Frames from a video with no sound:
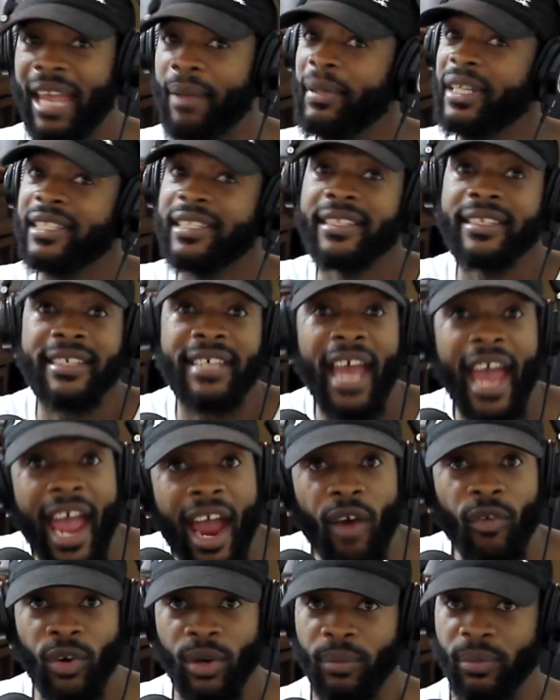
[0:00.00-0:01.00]
It's
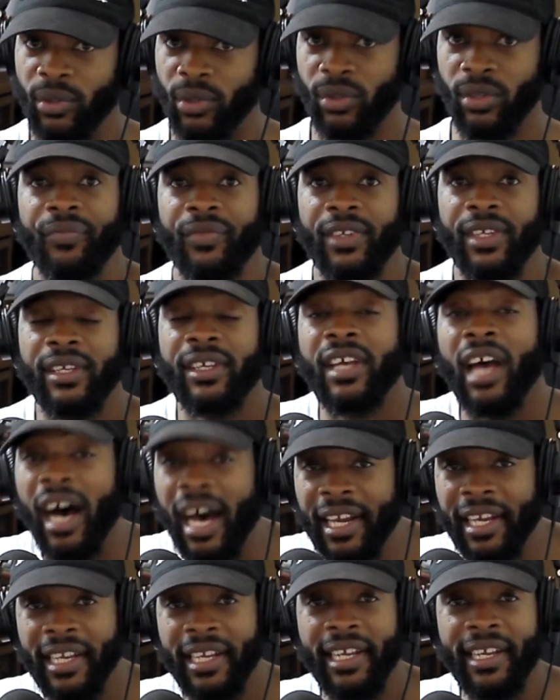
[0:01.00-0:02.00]
terrible. Cut
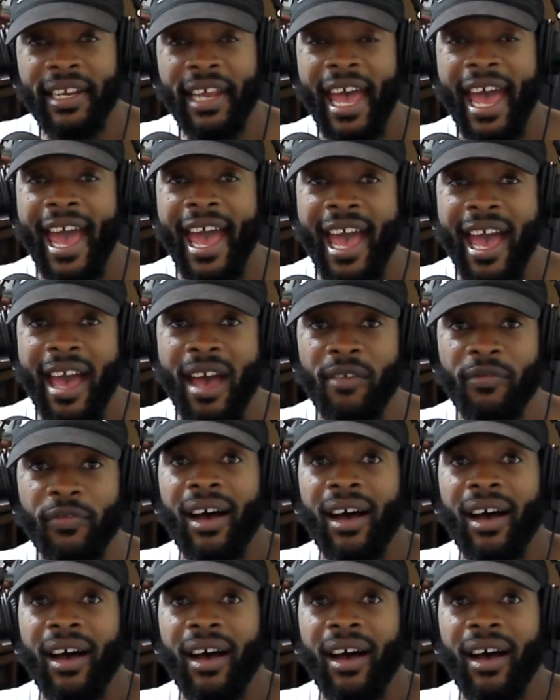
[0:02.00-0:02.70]
it in half.